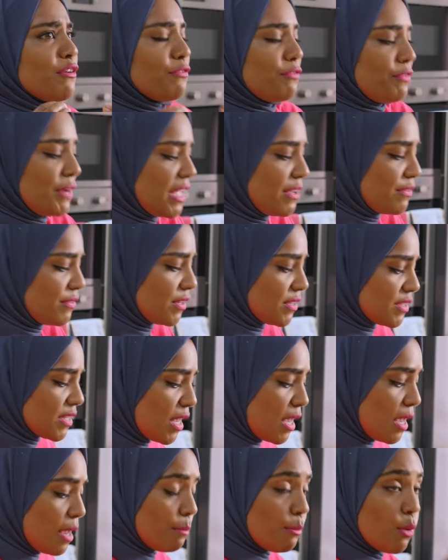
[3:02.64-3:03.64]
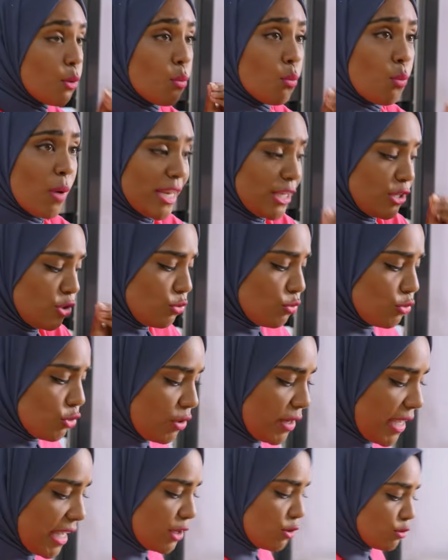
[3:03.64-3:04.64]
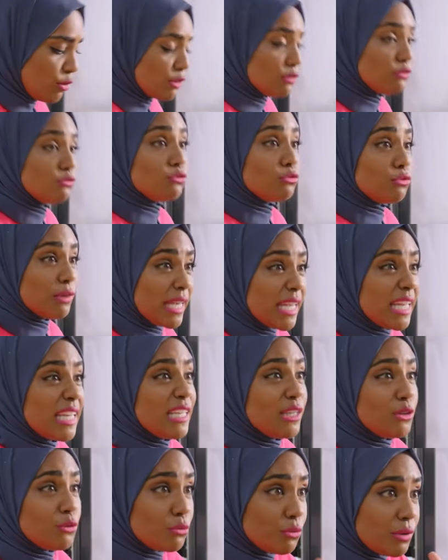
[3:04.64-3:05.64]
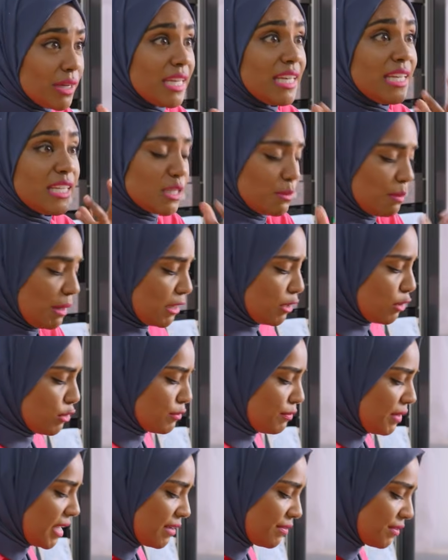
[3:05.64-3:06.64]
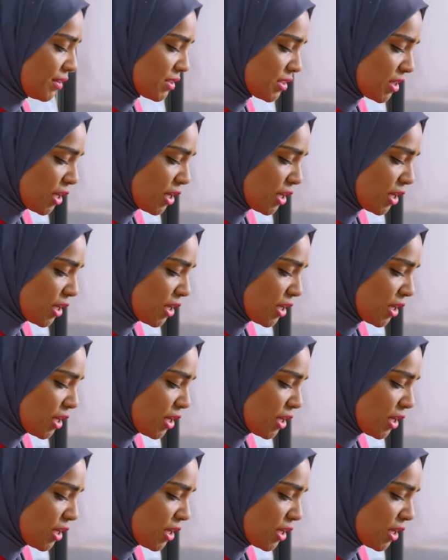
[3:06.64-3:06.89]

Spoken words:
flavors, but when you cook it, you can really smell those flavors.